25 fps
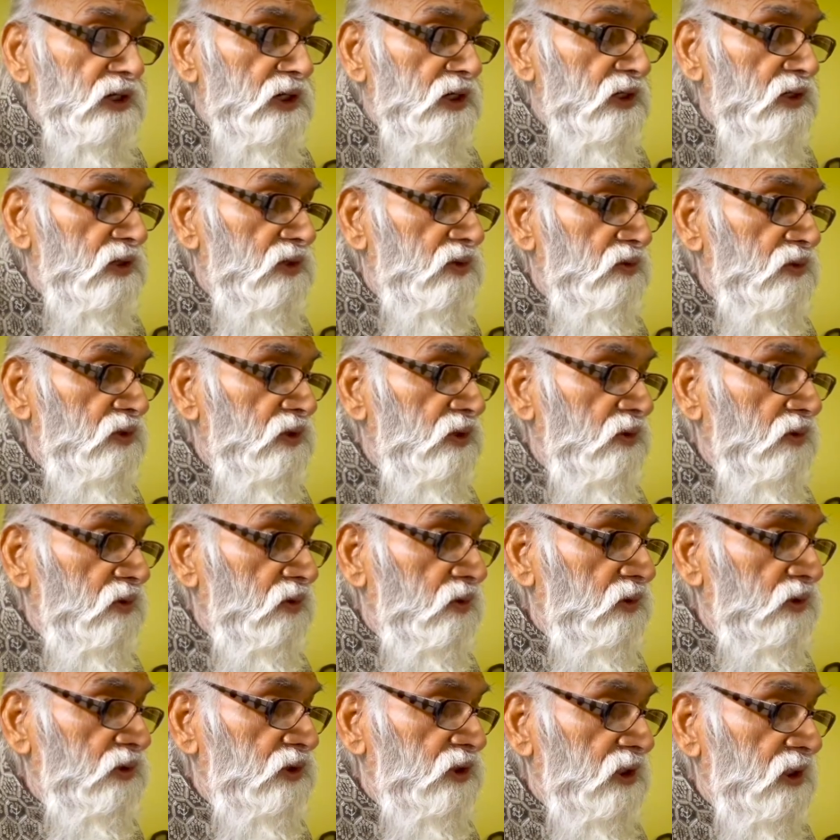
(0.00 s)
into the
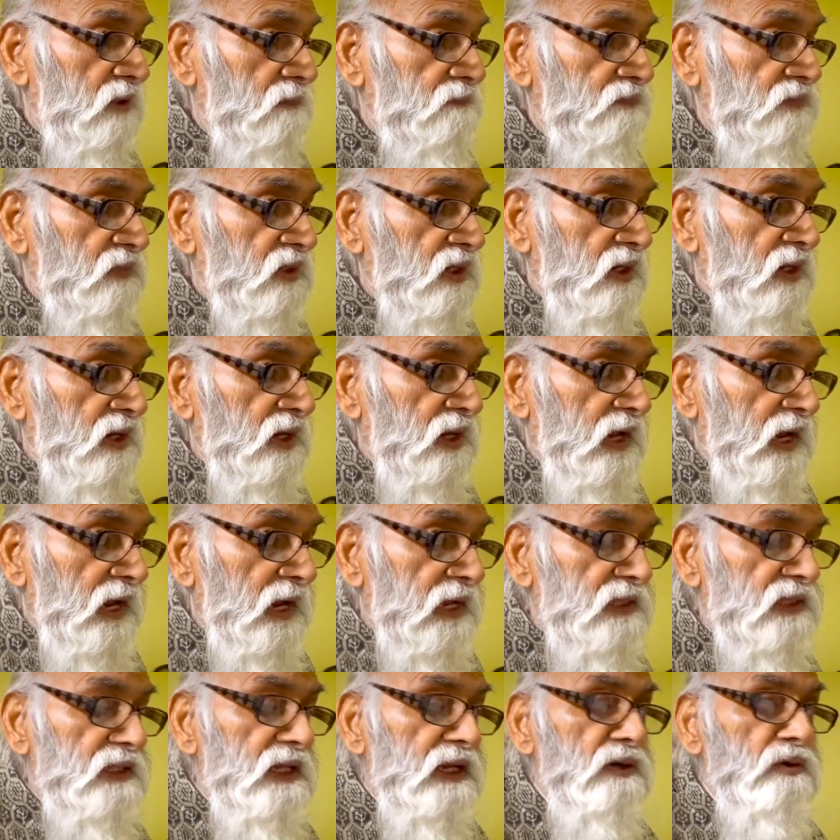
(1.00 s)
ocean,
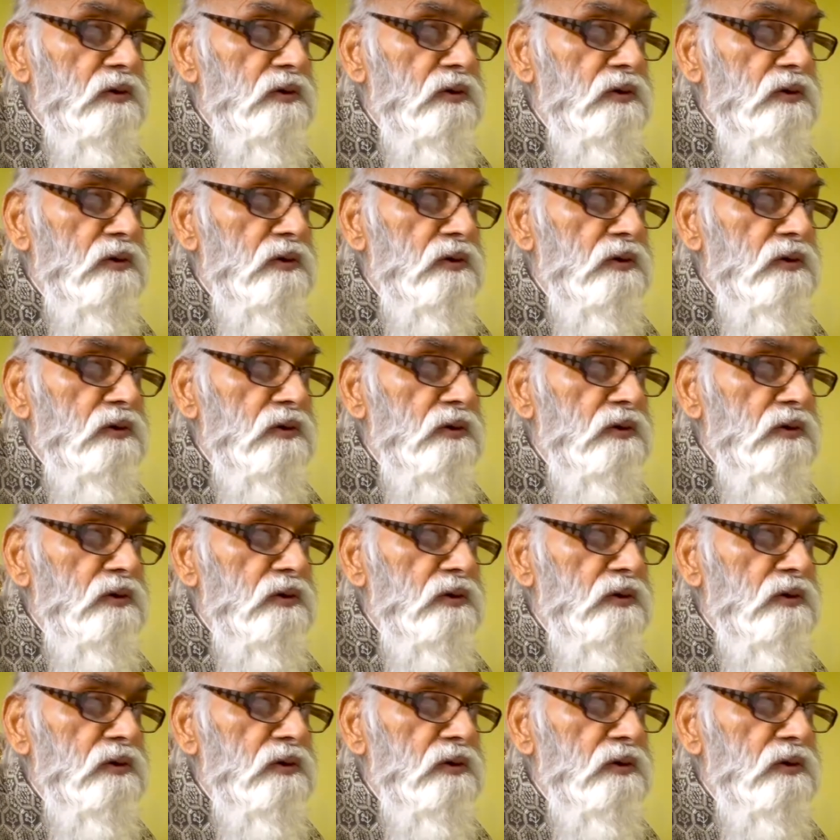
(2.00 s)
and then